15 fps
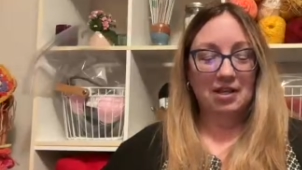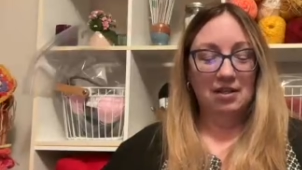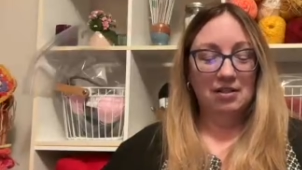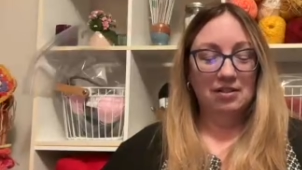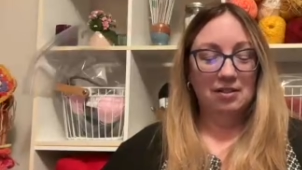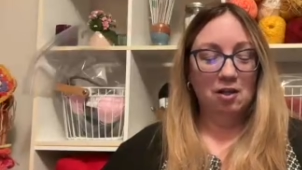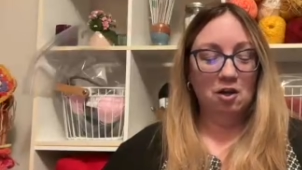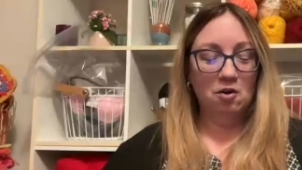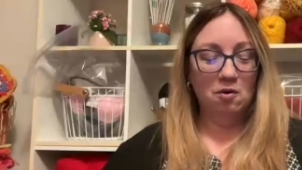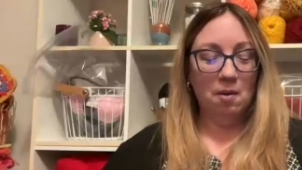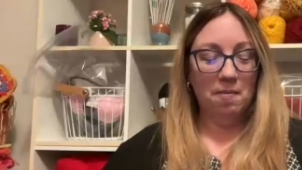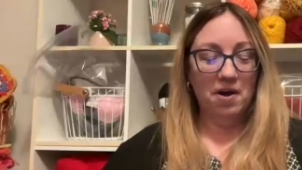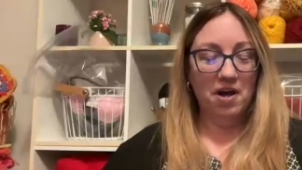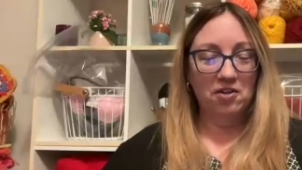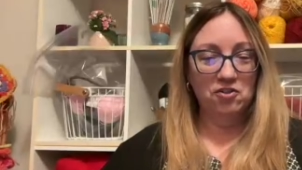So a
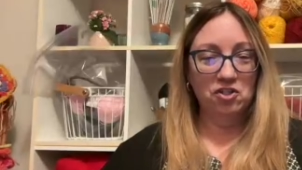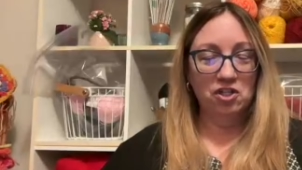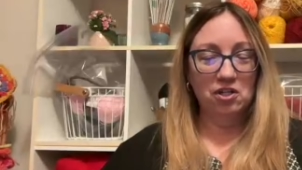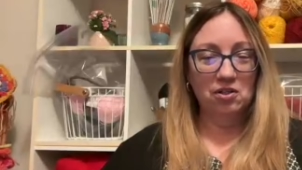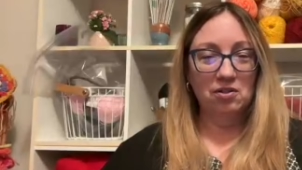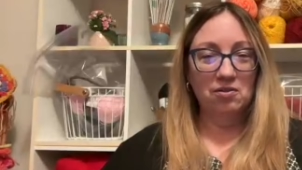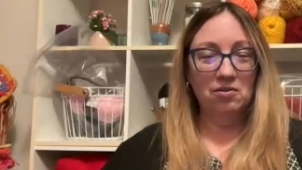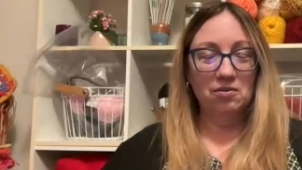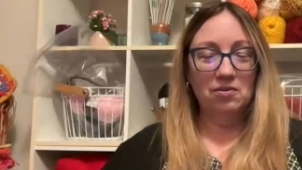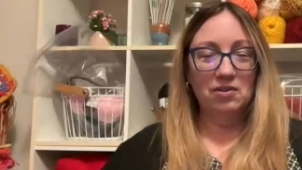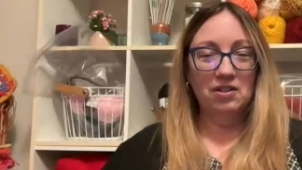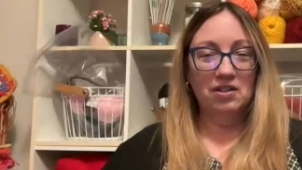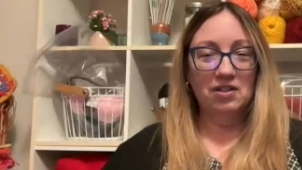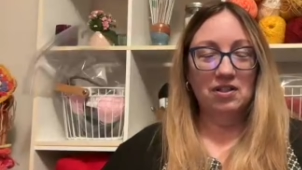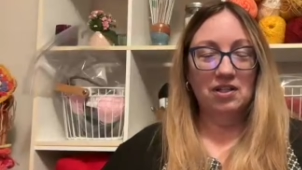poncho,
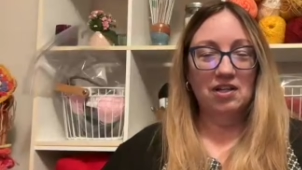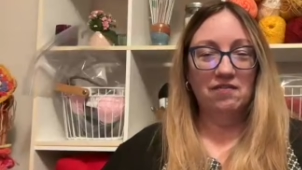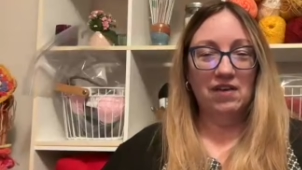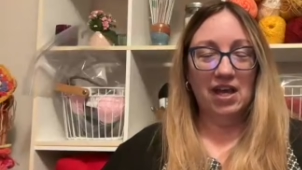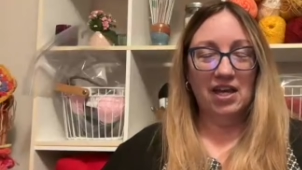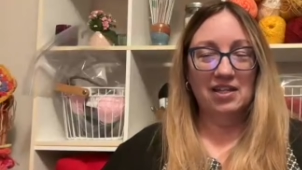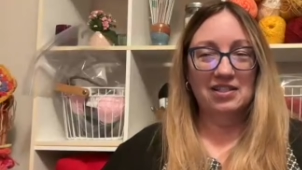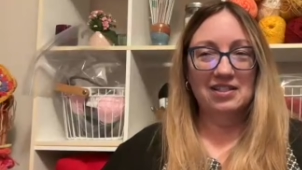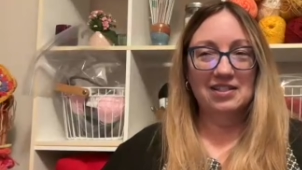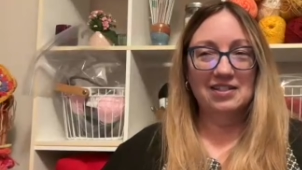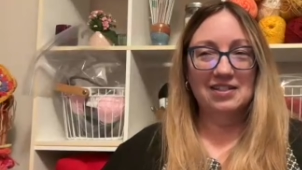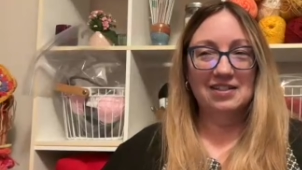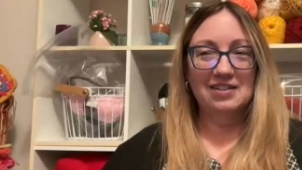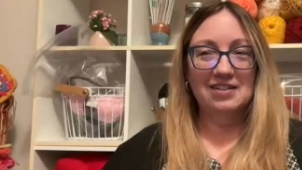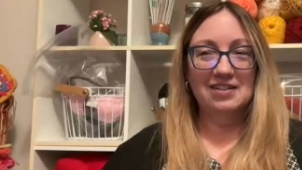a
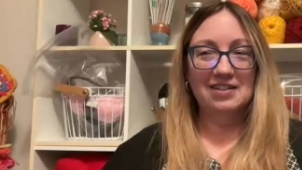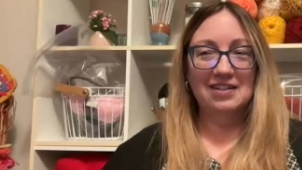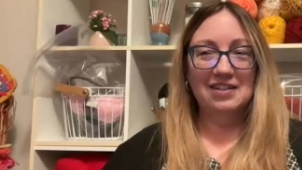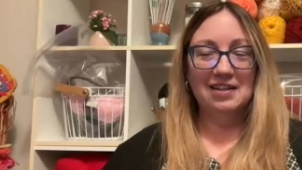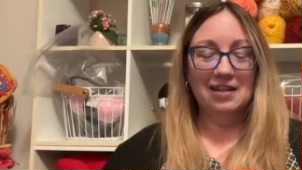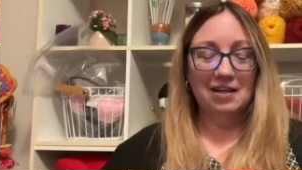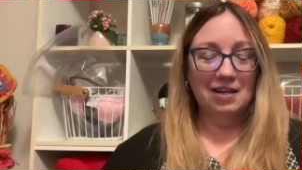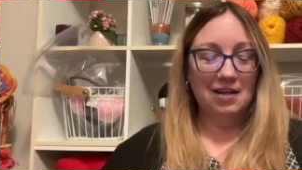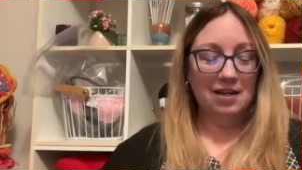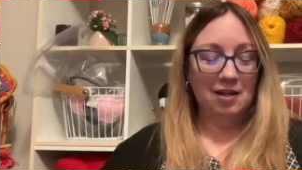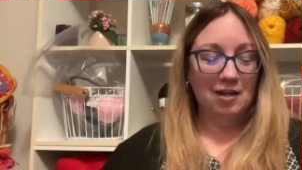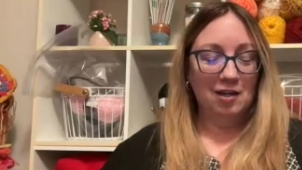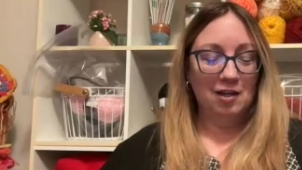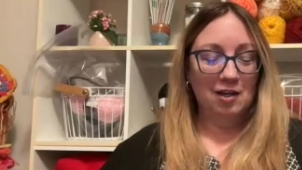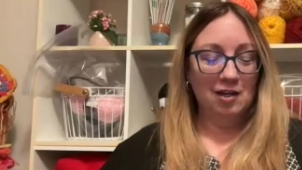vest,
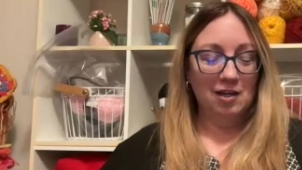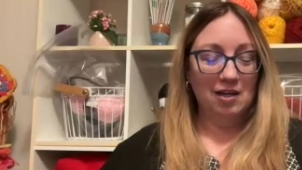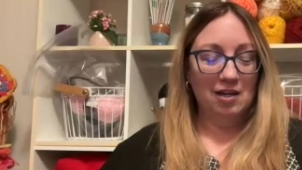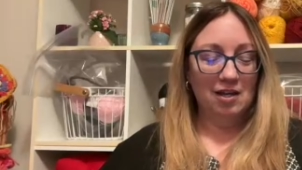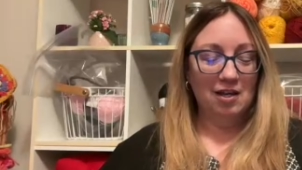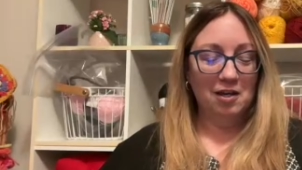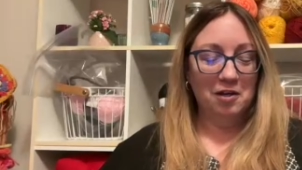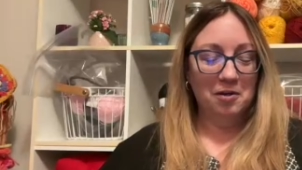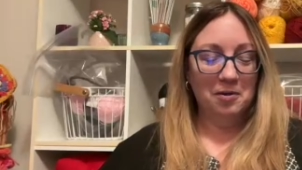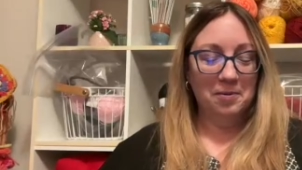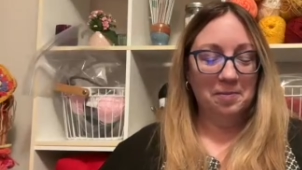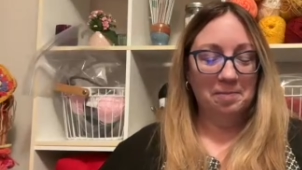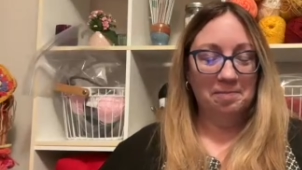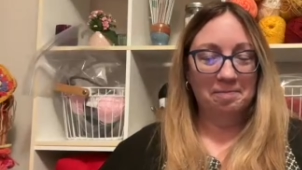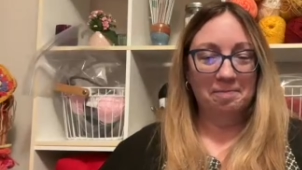
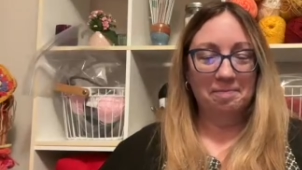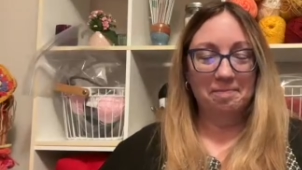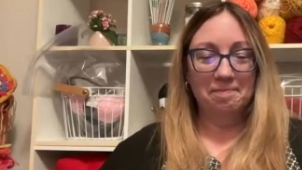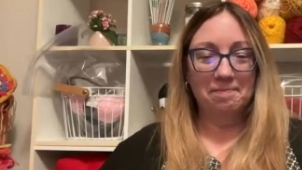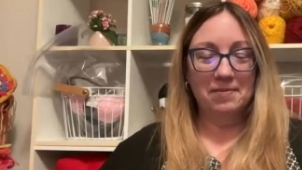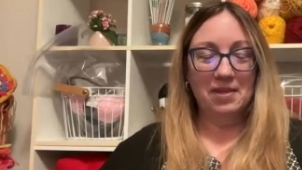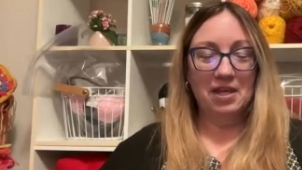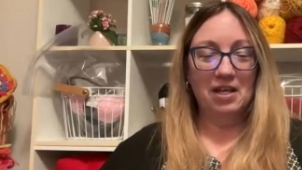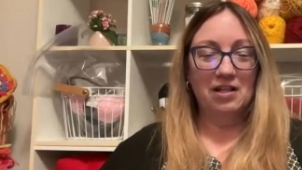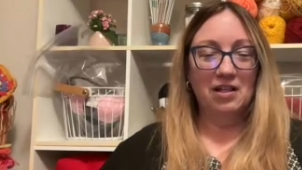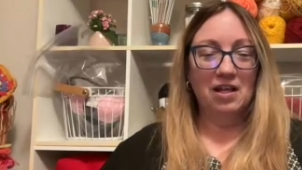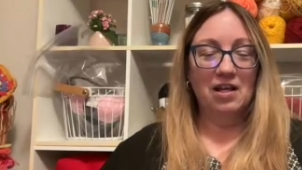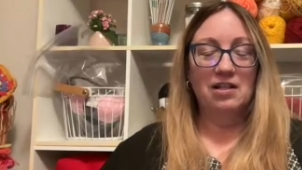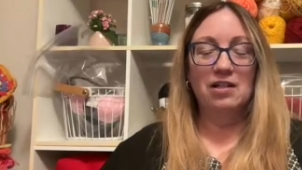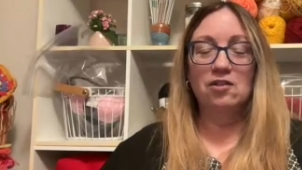a
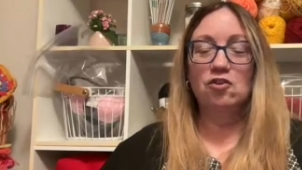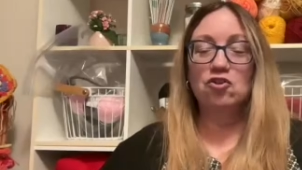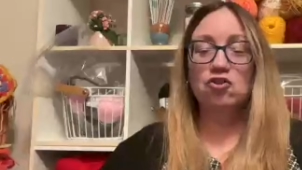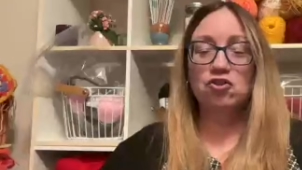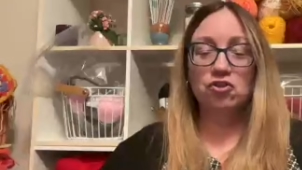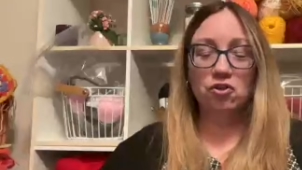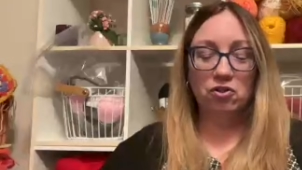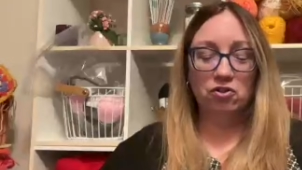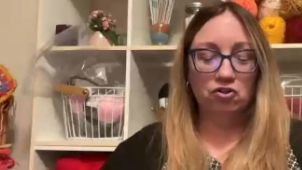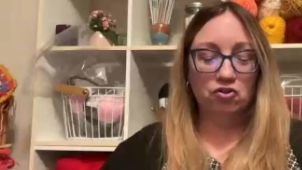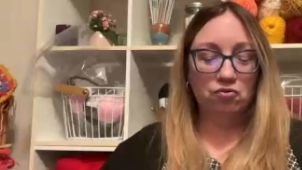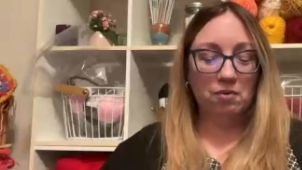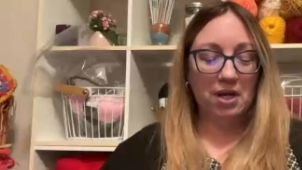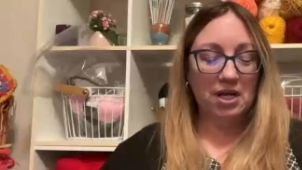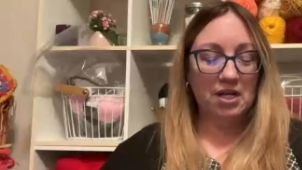little short
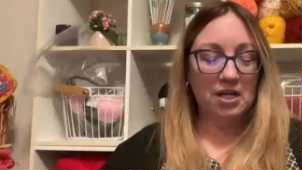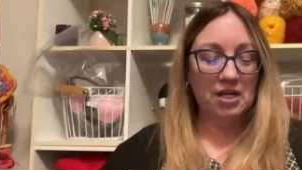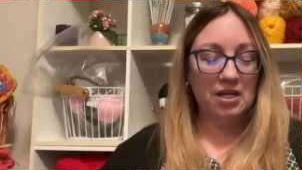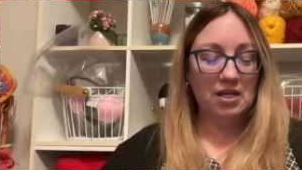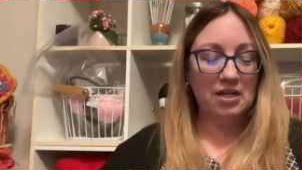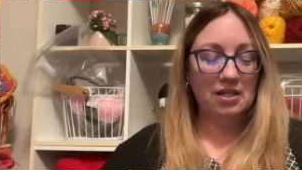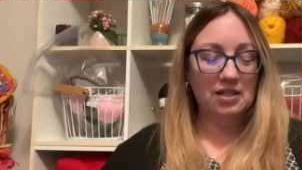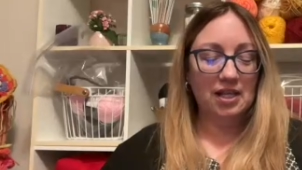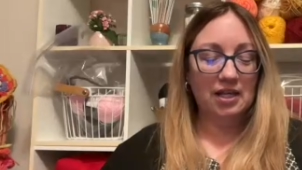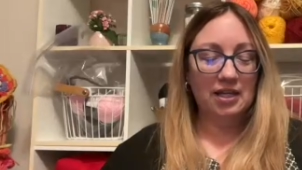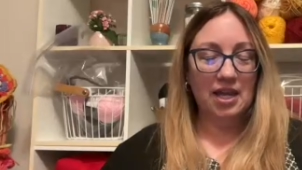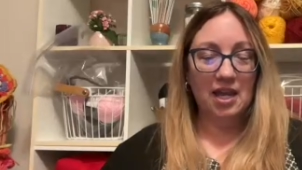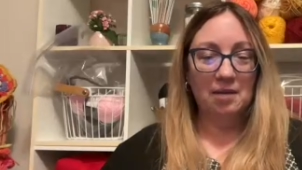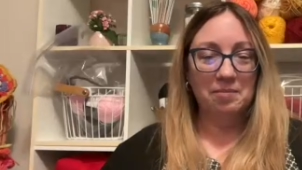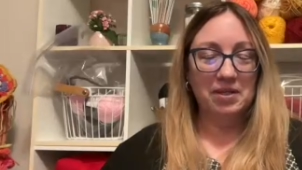shrug that
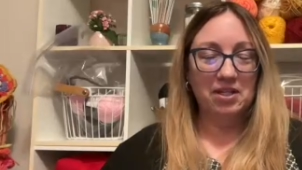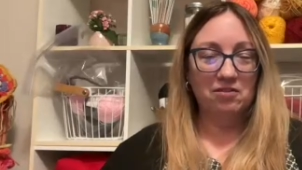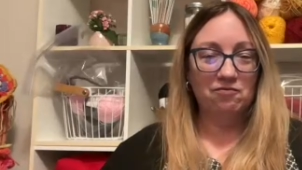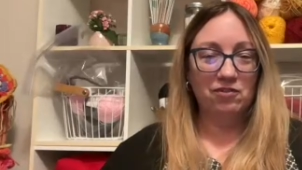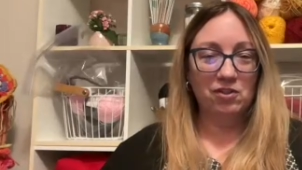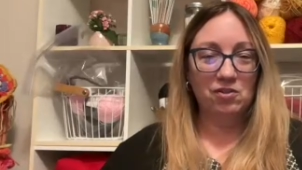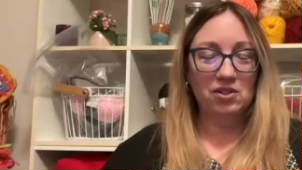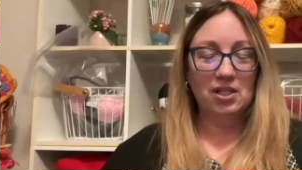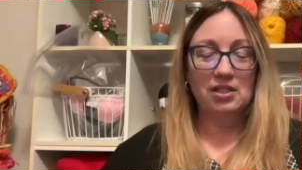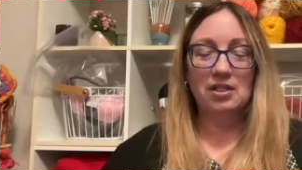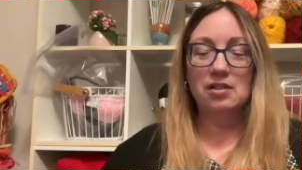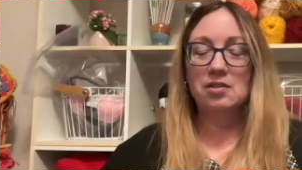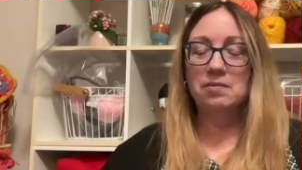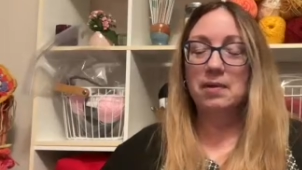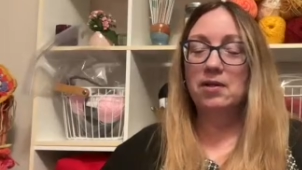can't be confused as a
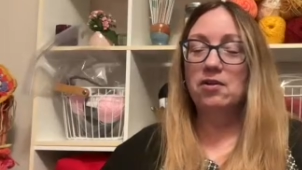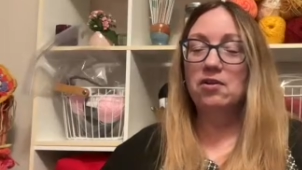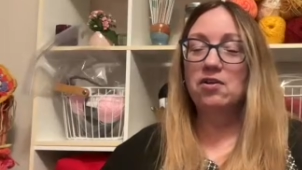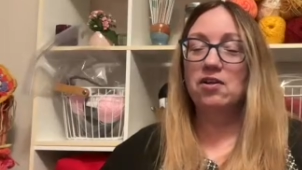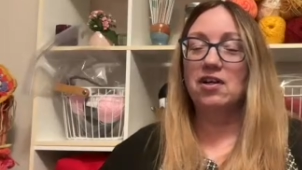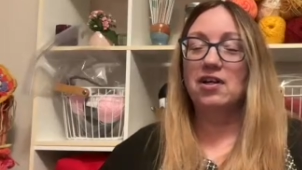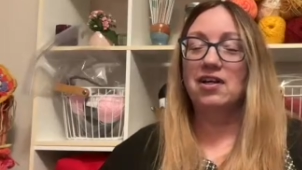sweater.